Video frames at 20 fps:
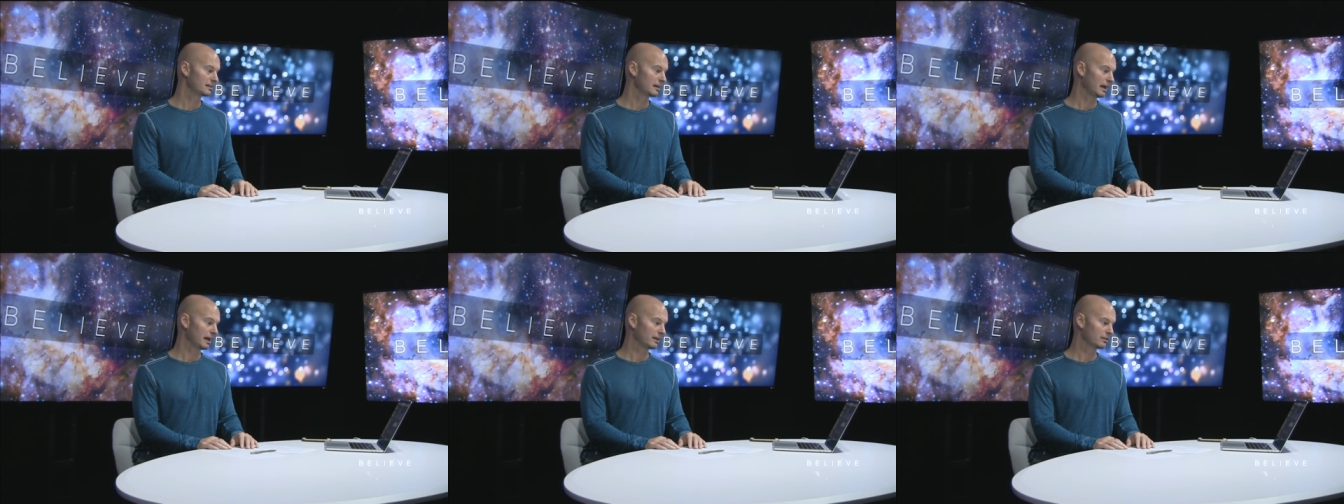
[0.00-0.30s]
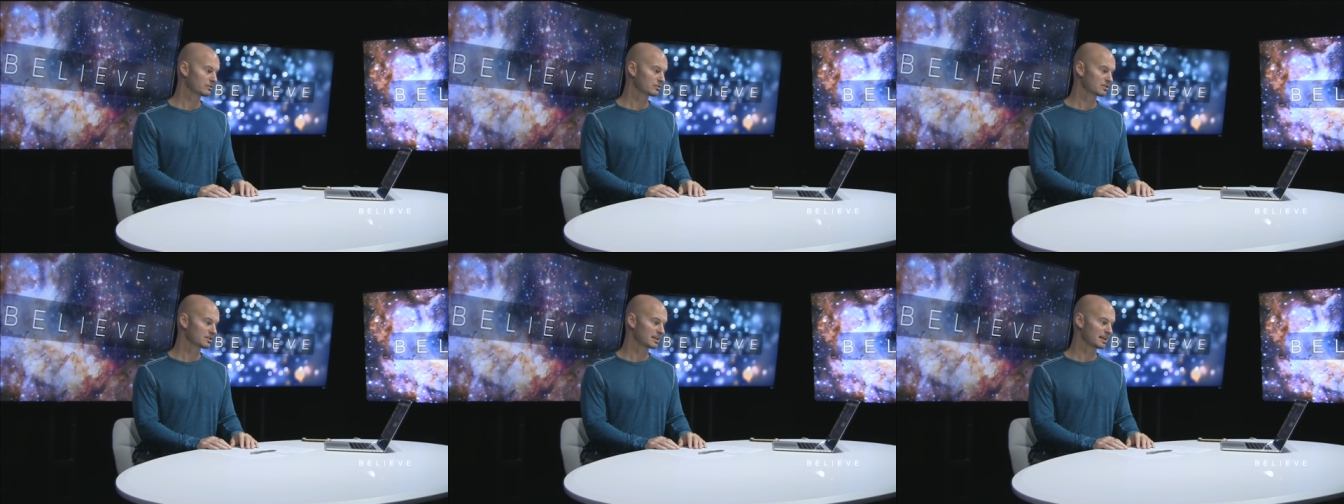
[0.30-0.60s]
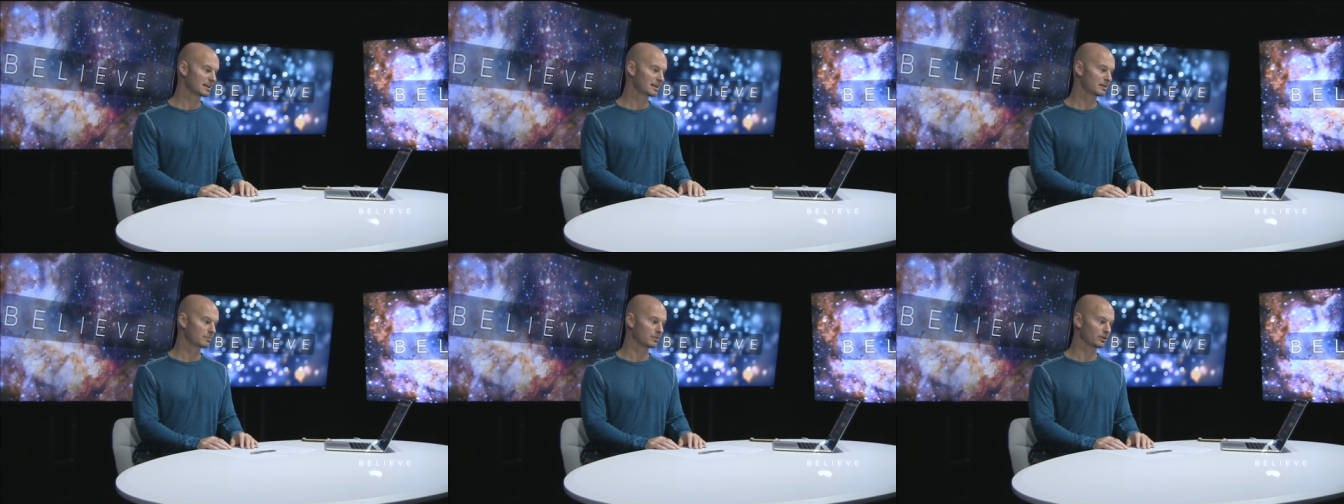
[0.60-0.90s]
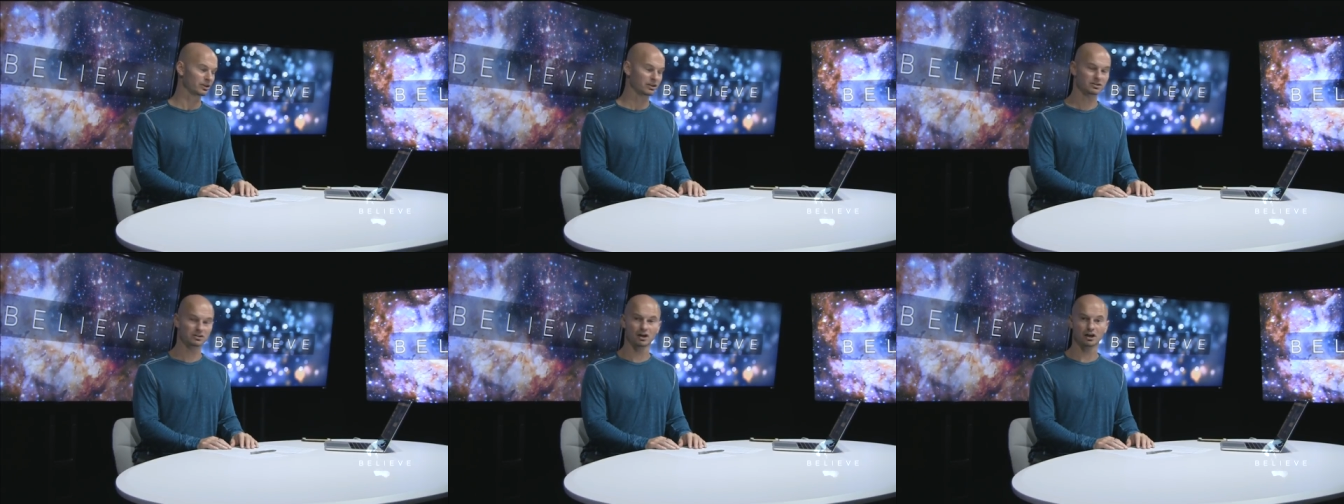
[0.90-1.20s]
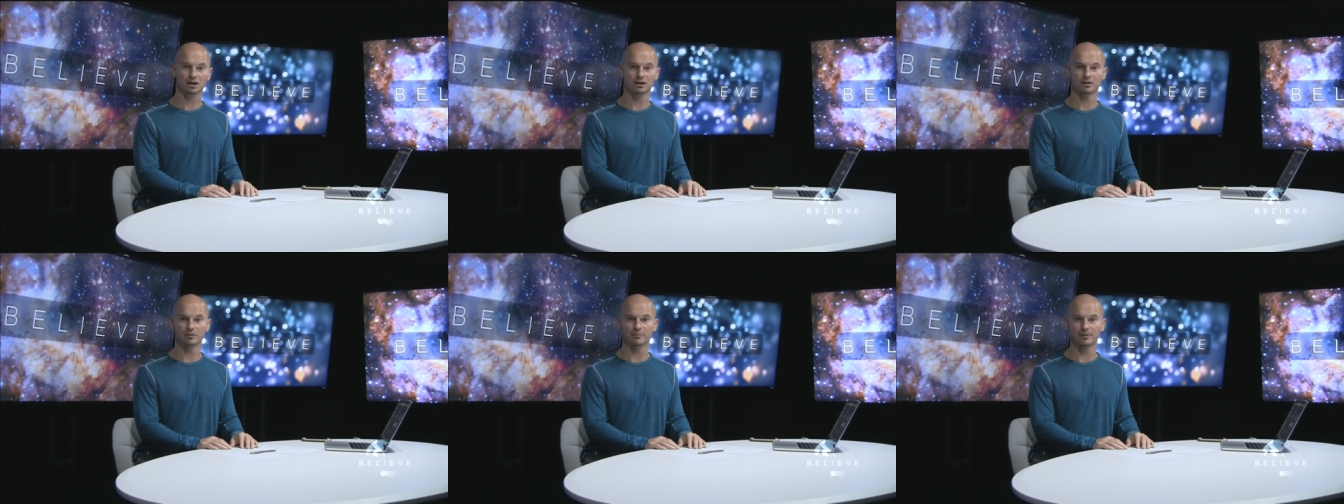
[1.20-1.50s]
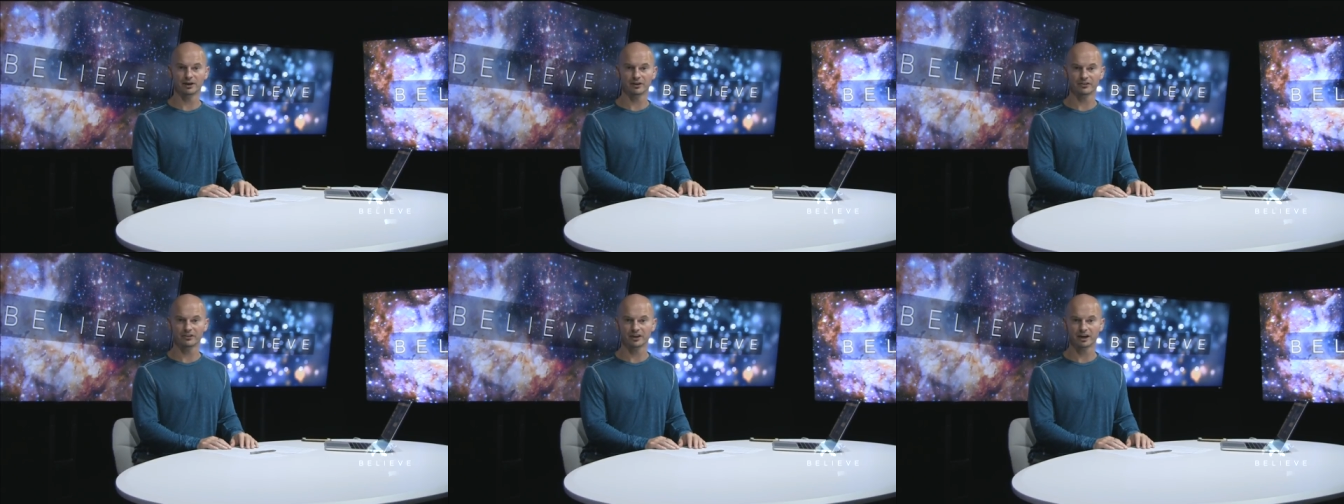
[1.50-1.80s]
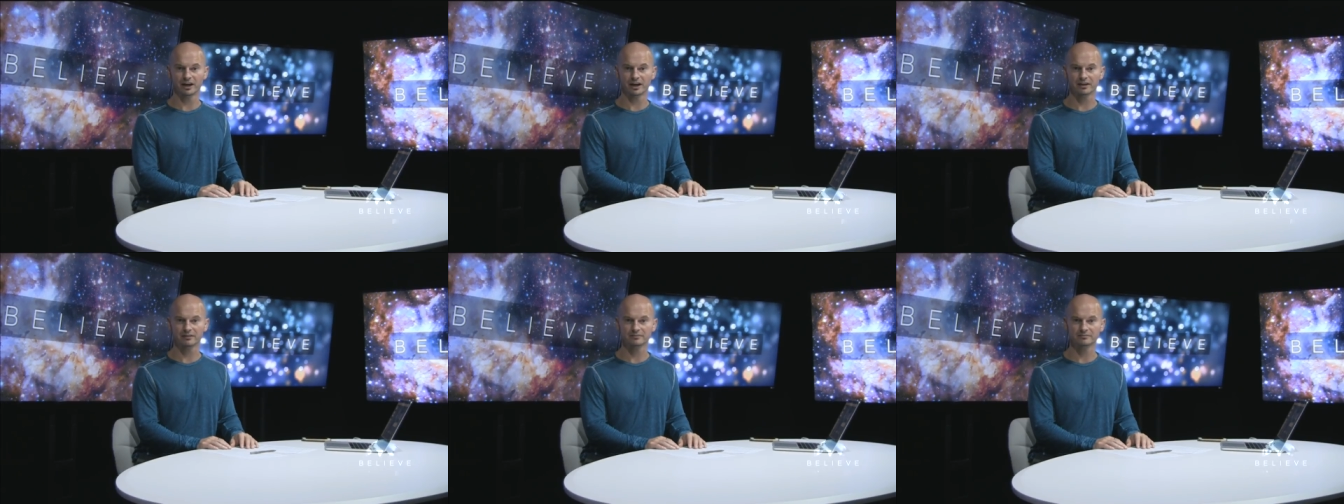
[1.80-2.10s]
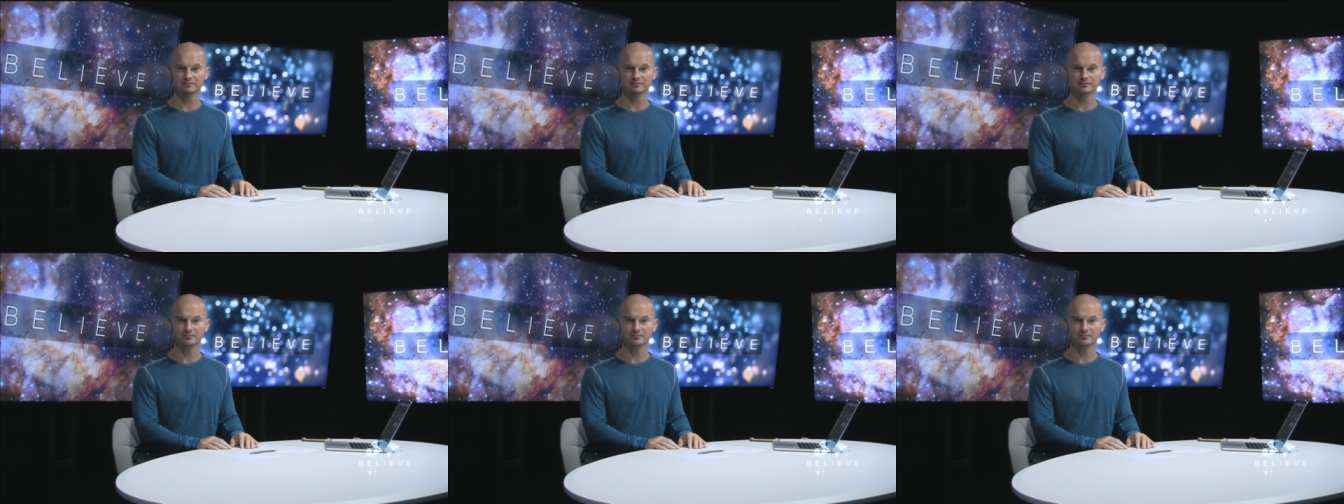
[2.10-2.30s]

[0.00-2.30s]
I don't see anybody talking about that.